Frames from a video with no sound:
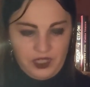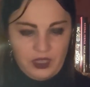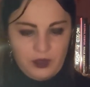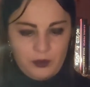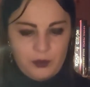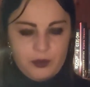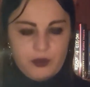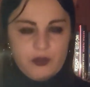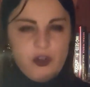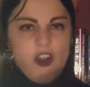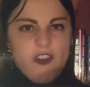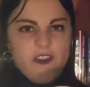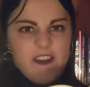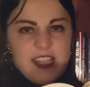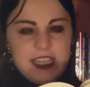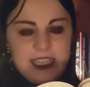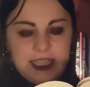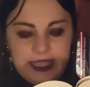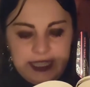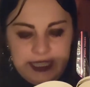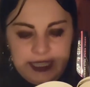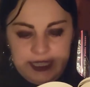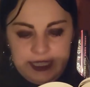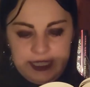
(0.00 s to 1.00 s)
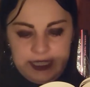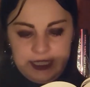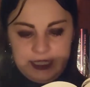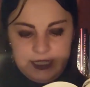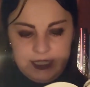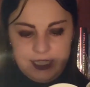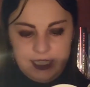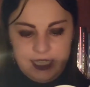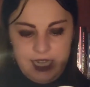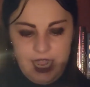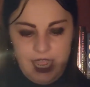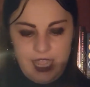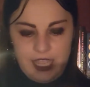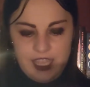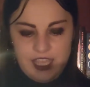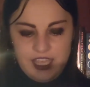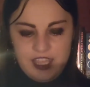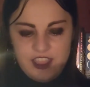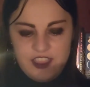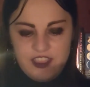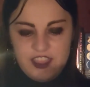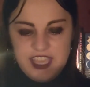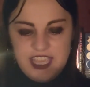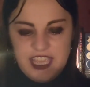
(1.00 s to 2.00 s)
Prophet, said I,
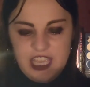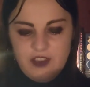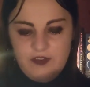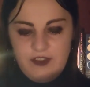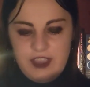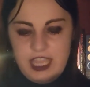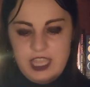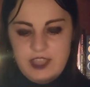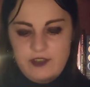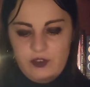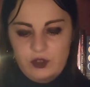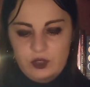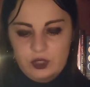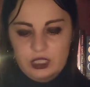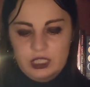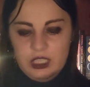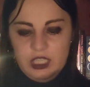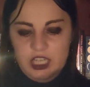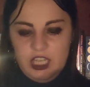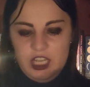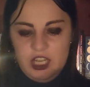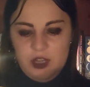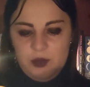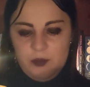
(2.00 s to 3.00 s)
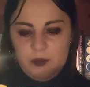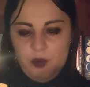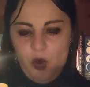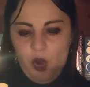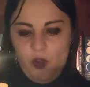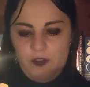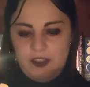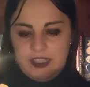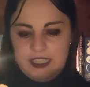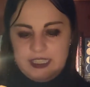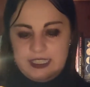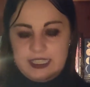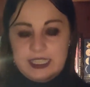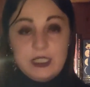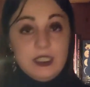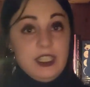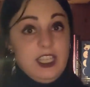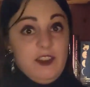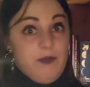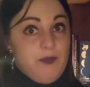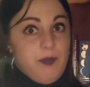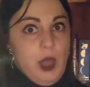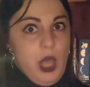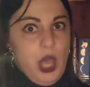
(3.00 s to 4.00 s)
thing of evil, prophet still
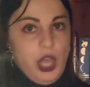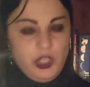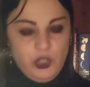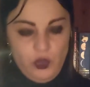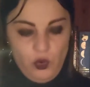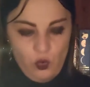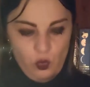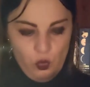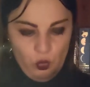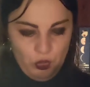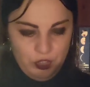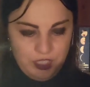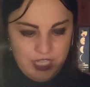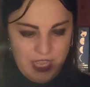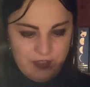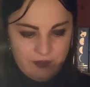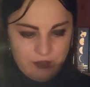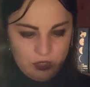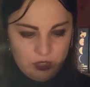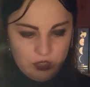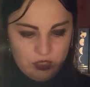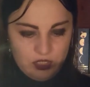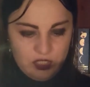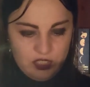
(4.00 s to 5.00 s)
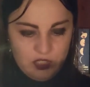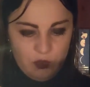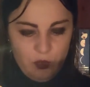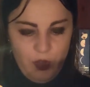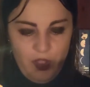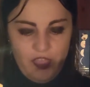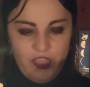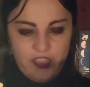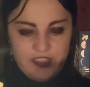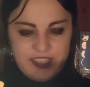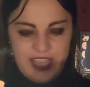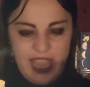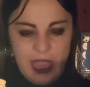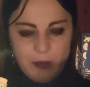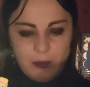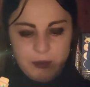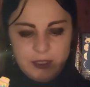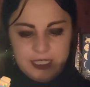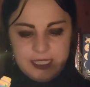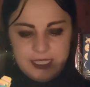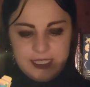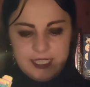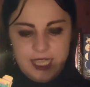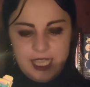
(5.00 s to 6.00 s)
if bird or devil, whether
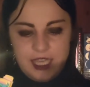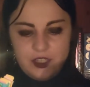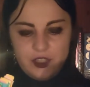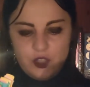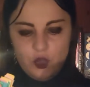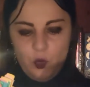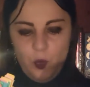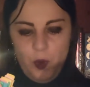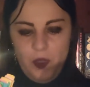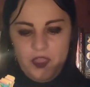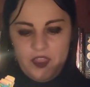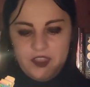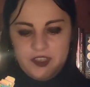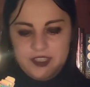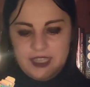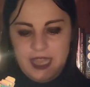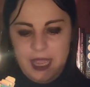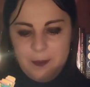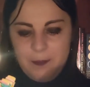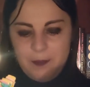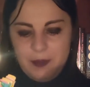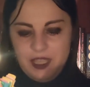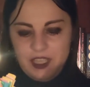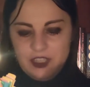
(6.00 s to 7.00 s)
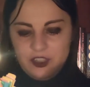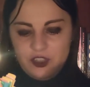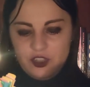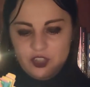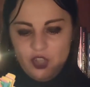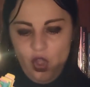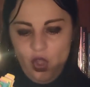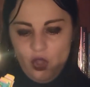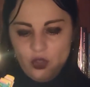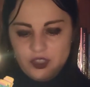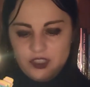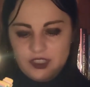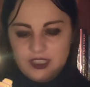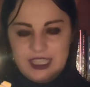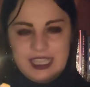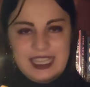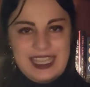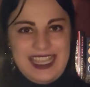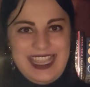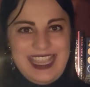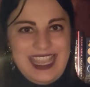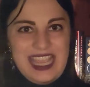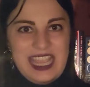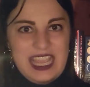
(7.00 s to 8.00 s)
tempter sent or whether tempest tossed thee
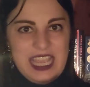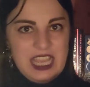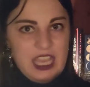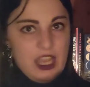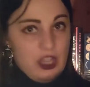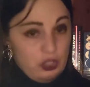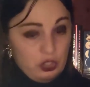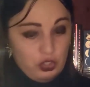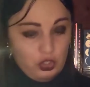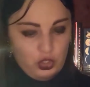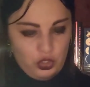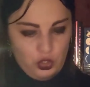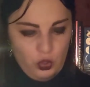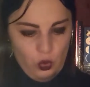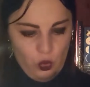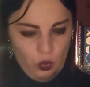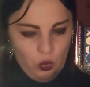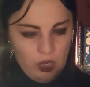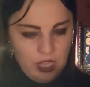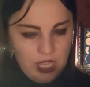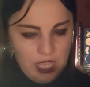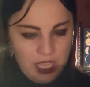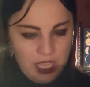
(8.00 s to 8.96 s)
here ashore,